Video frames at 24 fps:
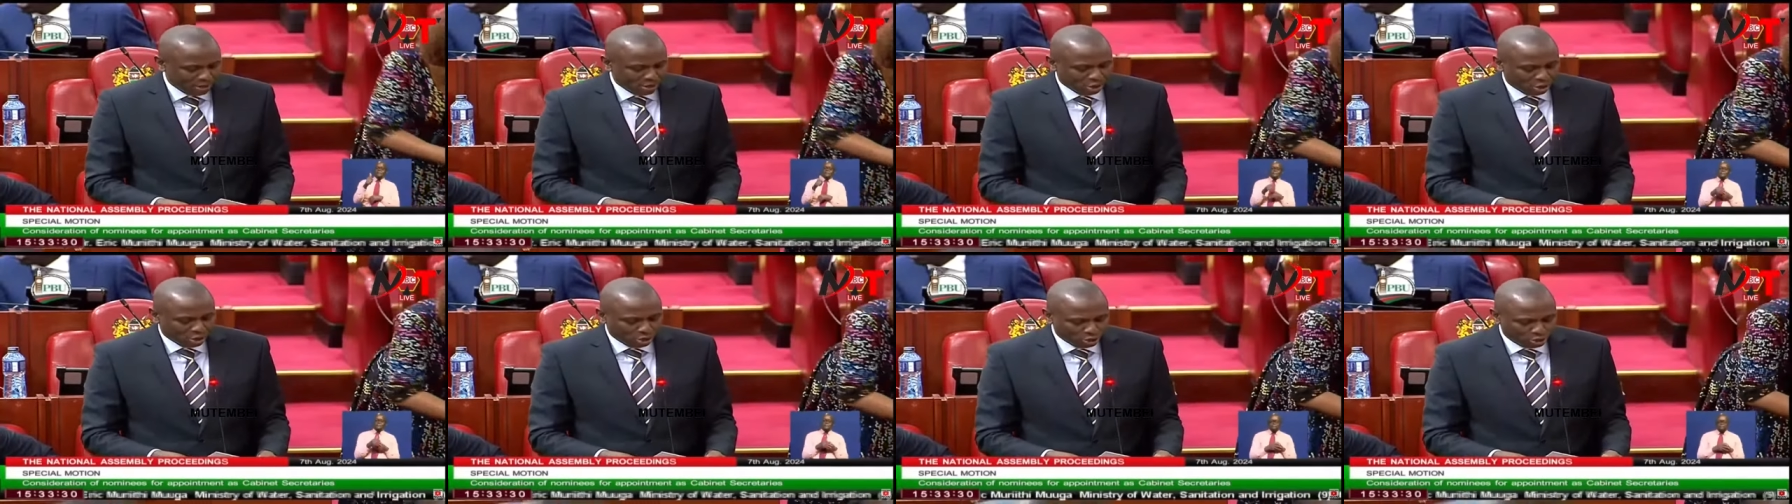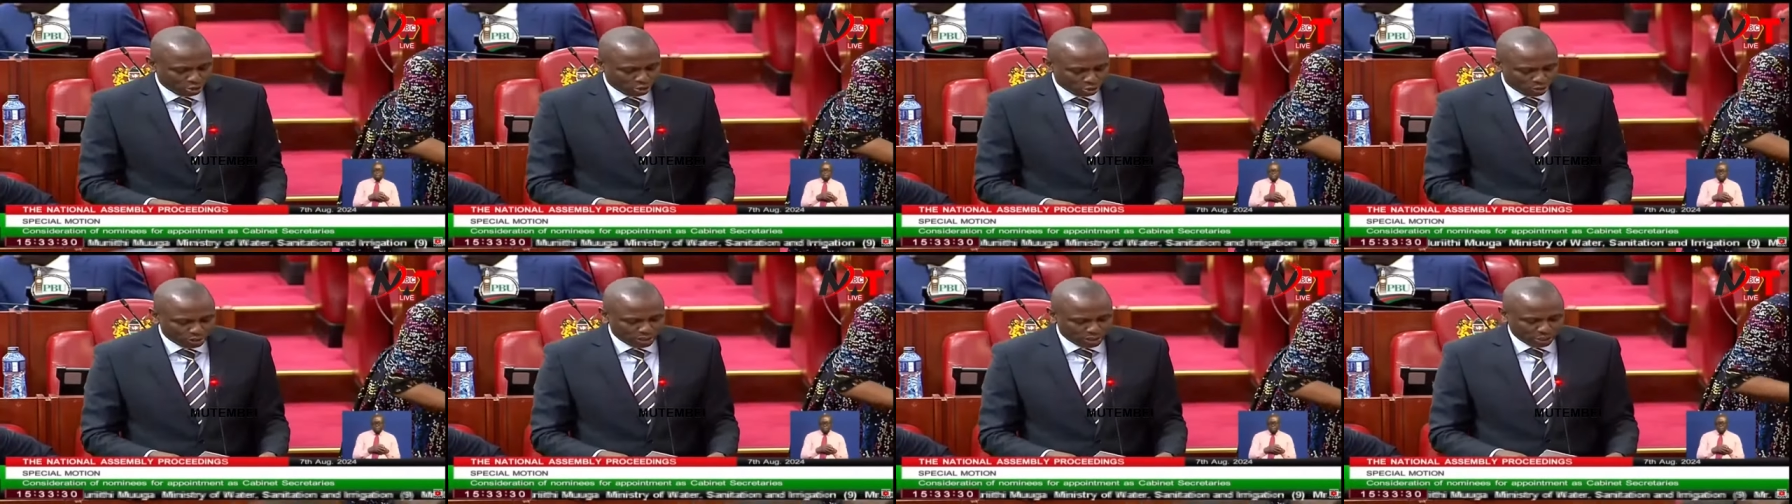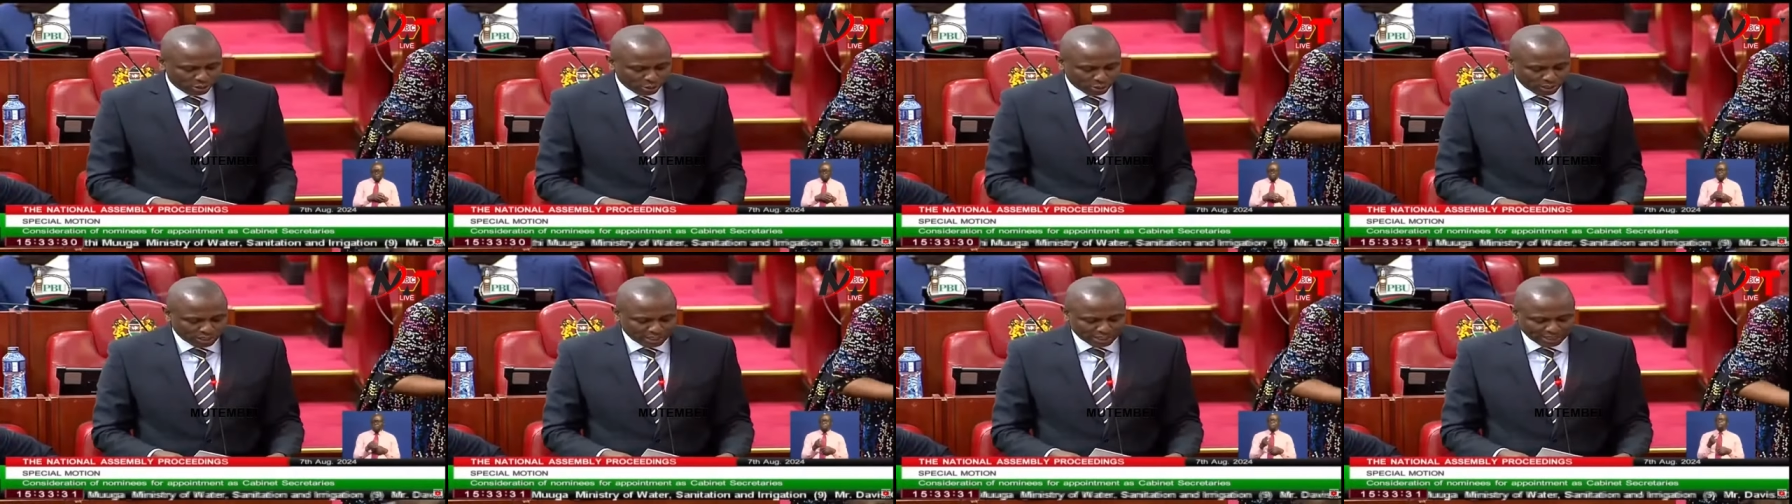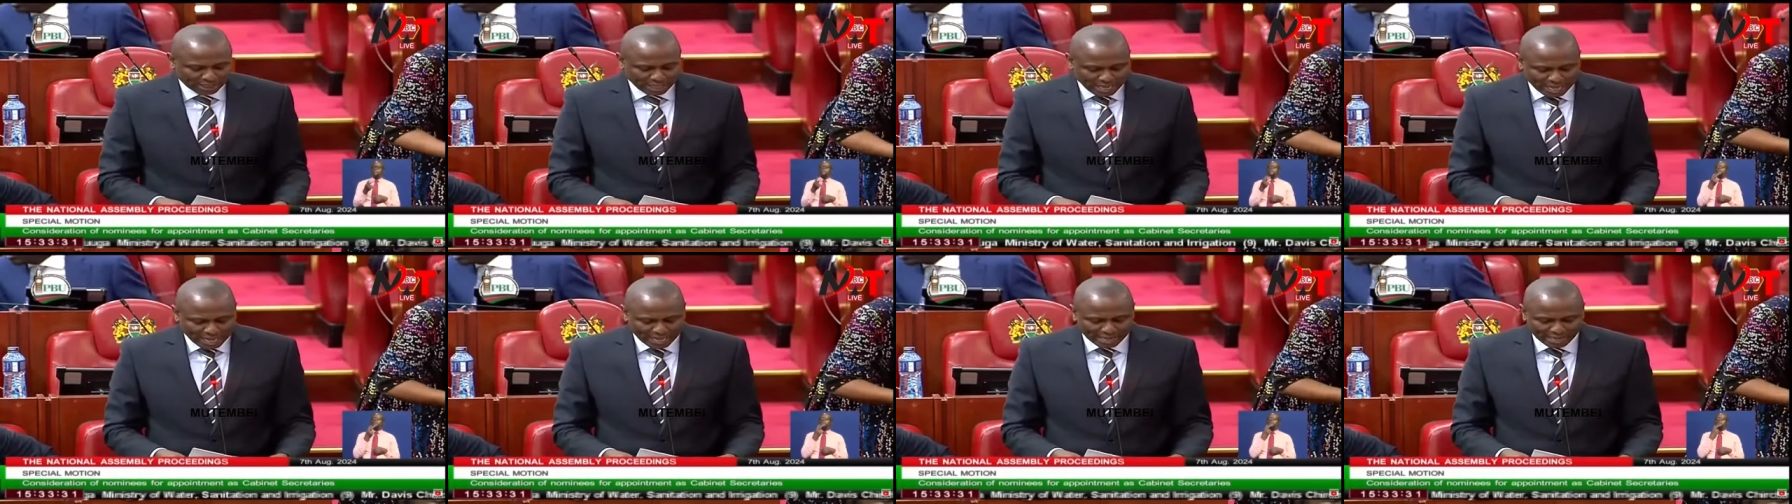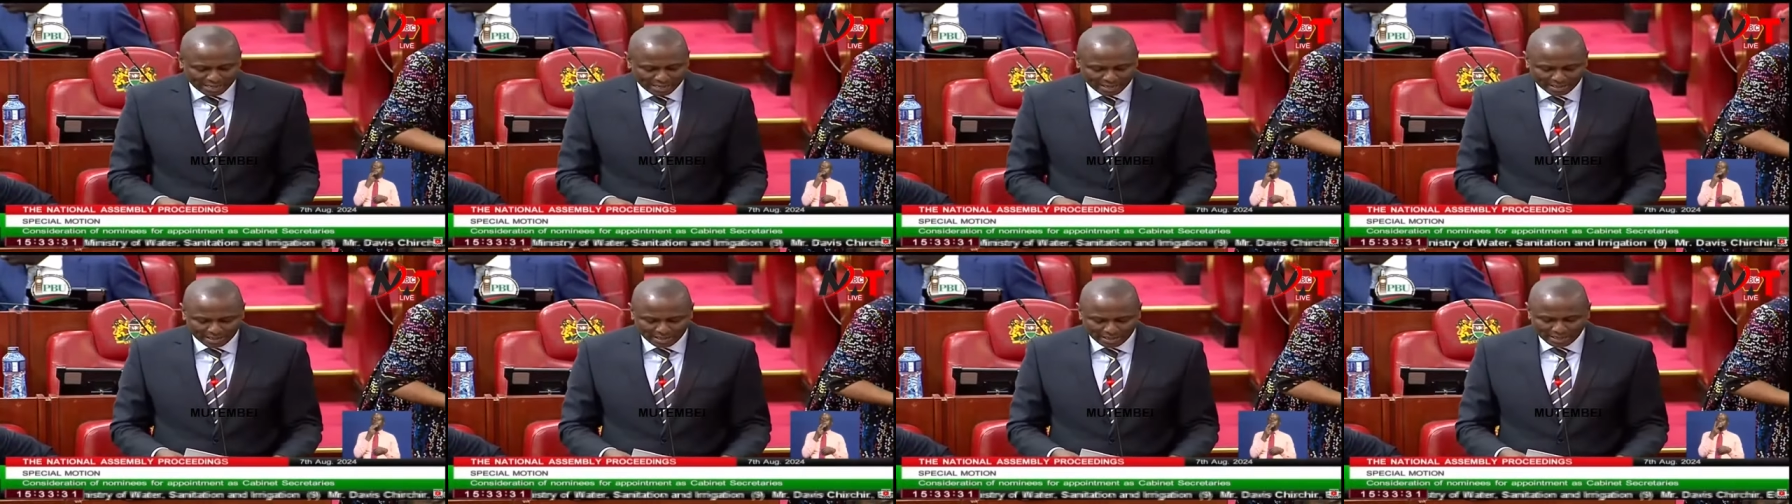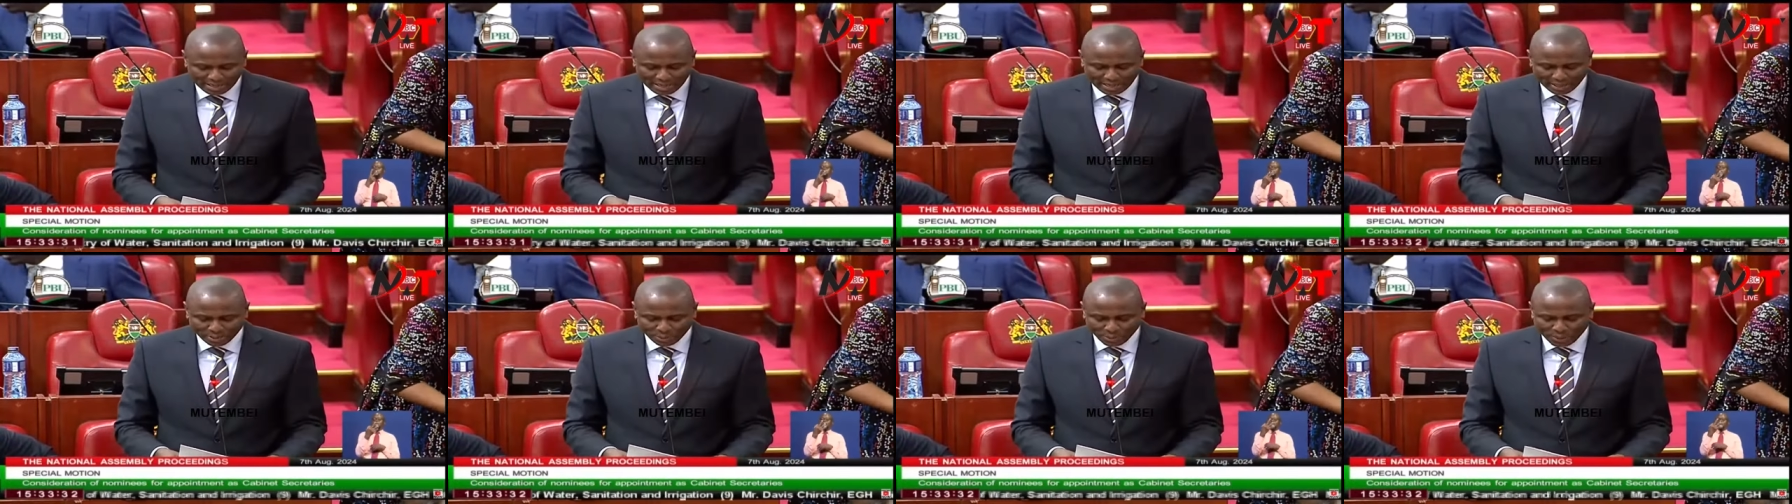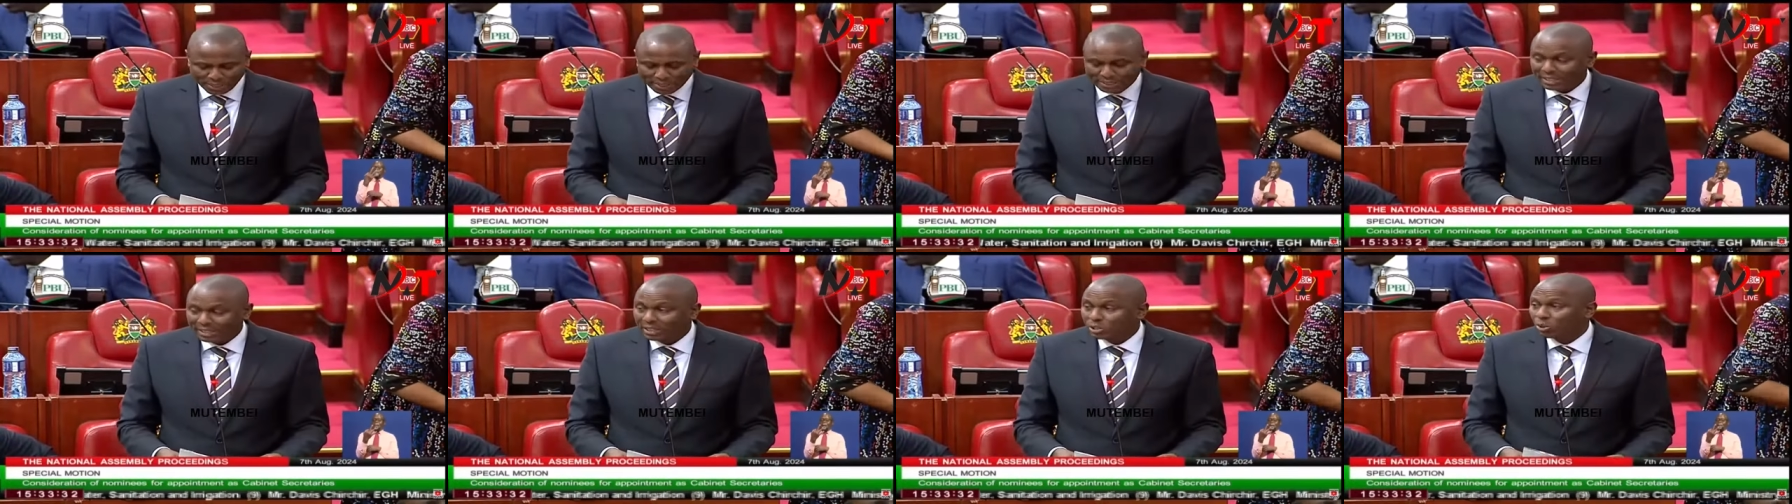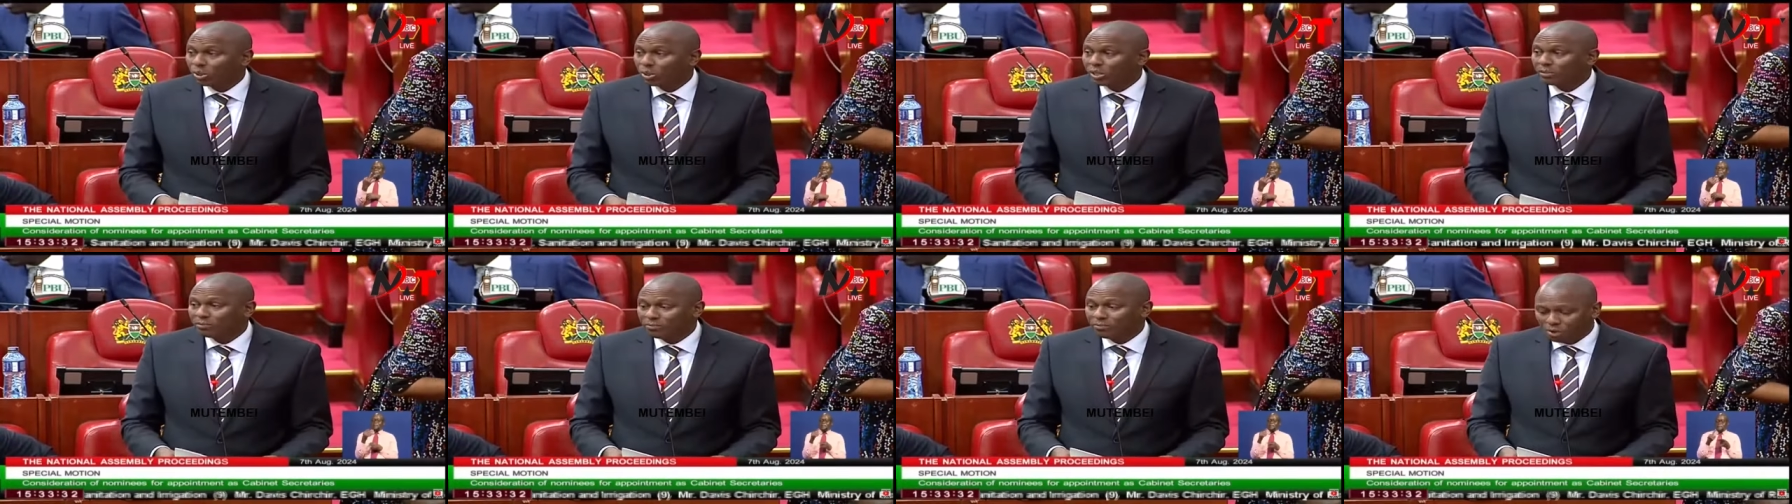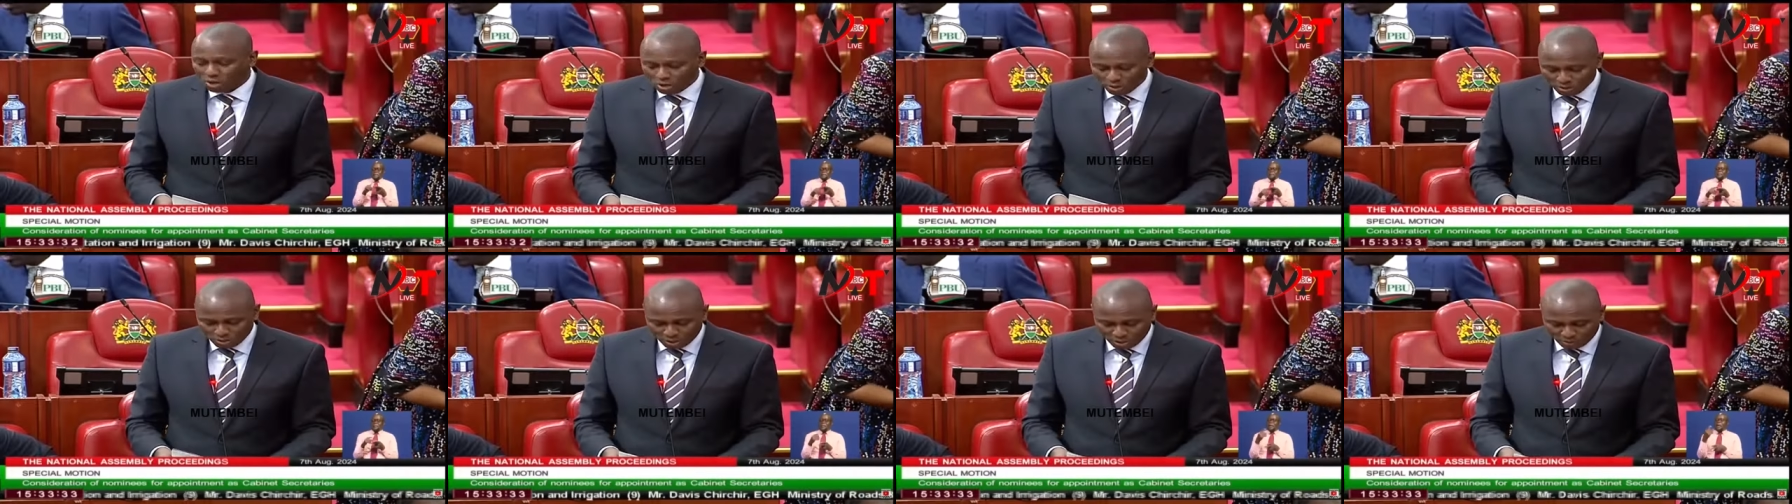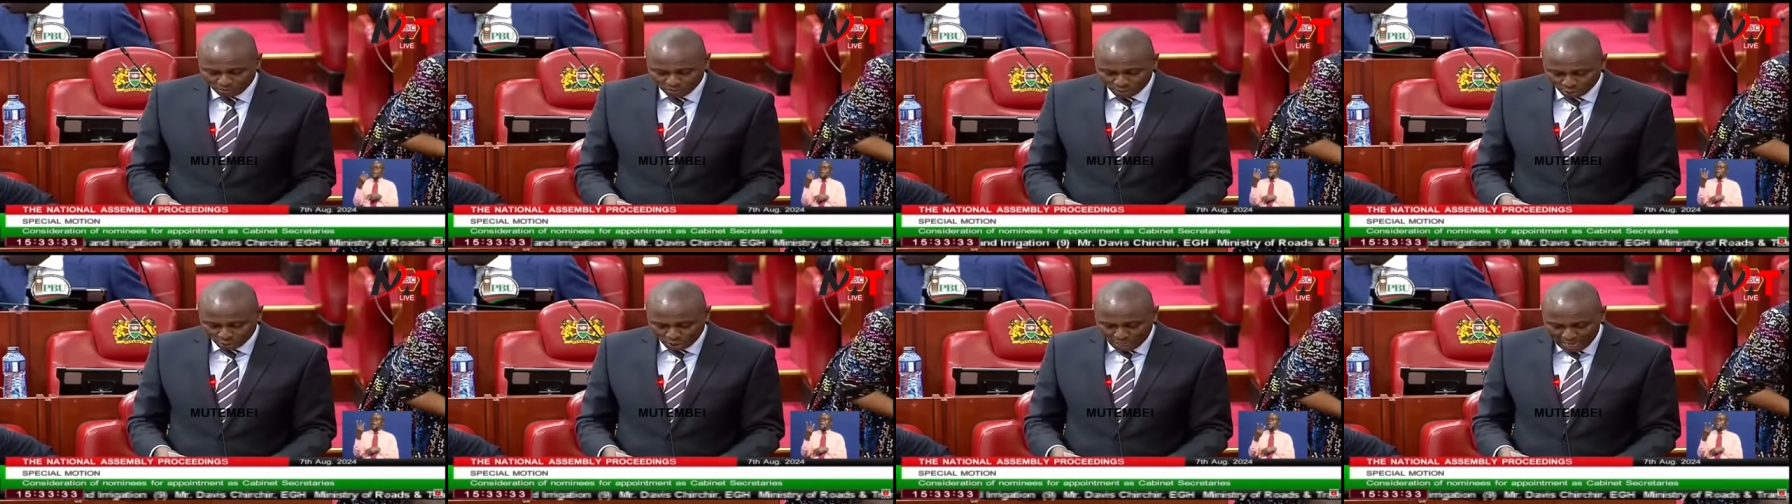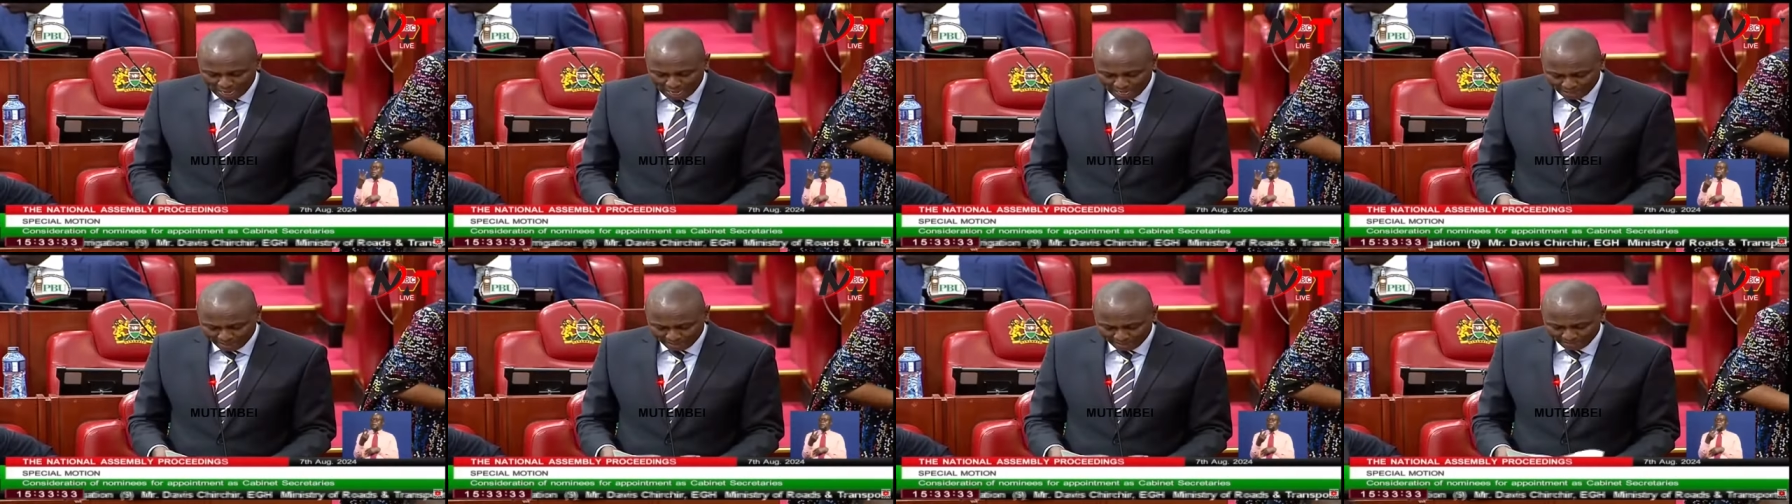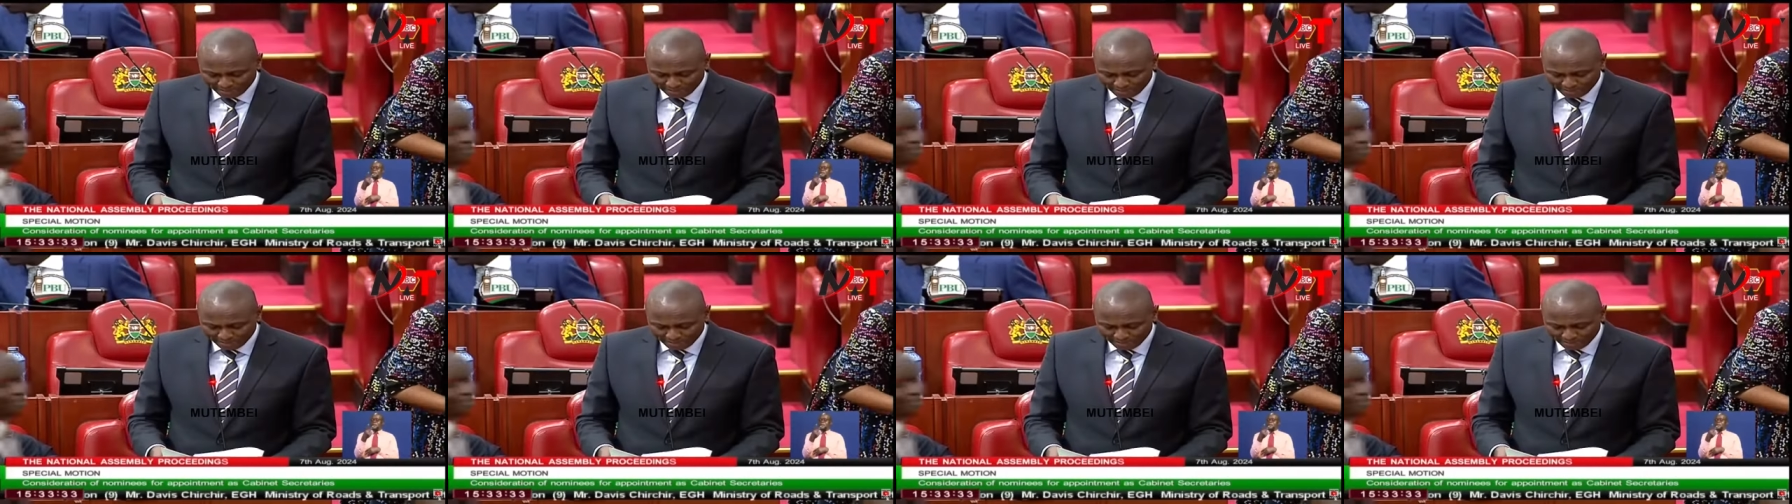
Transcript: on Tuesday 23rd and Wednesday 24th of July.